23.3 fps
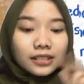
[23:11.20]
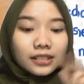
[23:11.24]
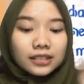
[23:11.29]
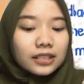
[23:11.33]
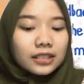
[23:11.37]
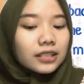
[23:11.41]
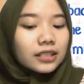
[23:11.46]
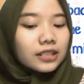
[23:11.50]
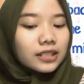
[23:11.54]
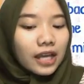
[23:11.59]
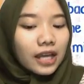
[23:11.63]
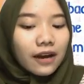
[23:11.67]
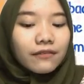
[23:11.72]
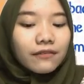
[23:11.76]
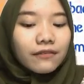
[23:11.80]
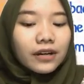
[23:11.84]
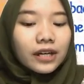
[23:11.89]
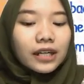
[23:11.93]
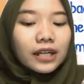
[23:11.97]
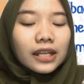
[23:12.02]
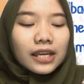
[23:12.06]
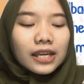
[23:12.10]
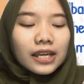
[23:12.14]

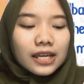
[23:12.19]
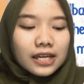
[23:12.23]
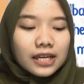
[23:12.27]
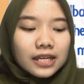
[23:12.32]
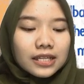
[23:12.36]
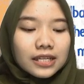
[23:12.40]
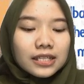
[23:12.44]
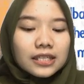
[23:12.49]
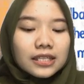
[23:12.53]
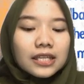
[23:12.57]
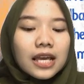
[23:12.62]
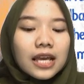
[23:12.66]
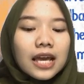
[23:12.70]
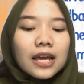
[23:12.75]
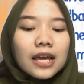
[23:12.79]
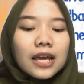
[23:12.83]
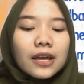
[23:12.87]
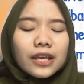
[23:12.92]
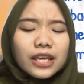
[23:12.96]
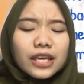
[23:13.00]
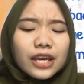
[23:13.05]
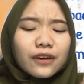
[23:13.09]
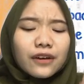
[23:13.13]
7 is
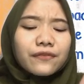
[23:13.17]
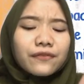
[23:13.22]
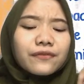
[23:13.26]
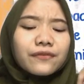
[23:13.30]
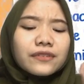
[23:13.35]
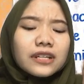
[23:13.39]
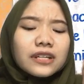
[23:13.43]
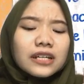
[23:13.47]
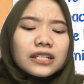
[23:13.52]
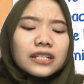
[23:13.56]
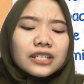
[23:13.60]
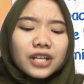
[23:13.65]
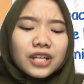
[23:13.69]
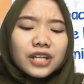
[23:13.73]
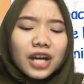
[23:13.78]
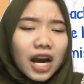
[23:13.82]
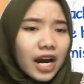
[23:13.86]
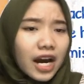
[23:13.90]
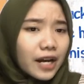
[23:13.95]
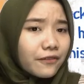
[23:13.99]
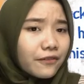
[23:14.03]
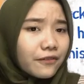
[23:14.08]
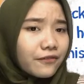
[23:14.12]
give the
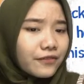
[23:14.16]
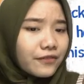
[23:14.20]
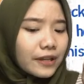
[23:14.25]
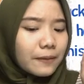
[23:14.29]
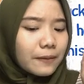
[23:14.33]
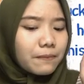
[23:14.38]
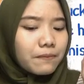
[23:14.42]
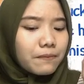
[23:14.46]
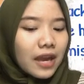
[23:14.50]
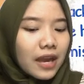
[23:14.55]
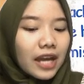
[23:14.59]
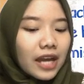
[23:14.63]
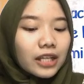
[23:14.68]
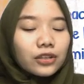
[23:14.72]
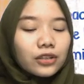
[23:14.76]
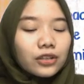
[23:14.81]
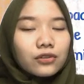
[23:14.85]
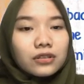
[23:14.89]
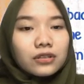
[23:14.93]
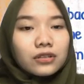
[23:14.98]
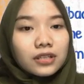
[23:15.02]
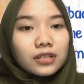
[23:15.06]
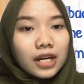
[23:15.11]
child feedback
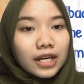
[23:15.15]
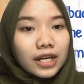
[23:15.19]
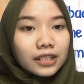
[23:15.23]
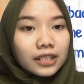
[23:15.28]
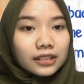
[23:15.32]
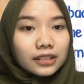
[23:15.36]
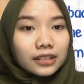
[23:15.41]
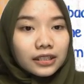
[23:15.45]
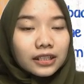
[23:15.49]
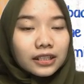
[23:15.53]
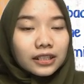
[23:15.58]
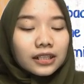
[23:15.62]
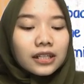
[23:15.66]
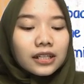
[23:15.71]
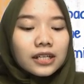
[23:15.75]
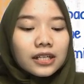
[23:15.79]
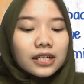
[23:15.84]
to signal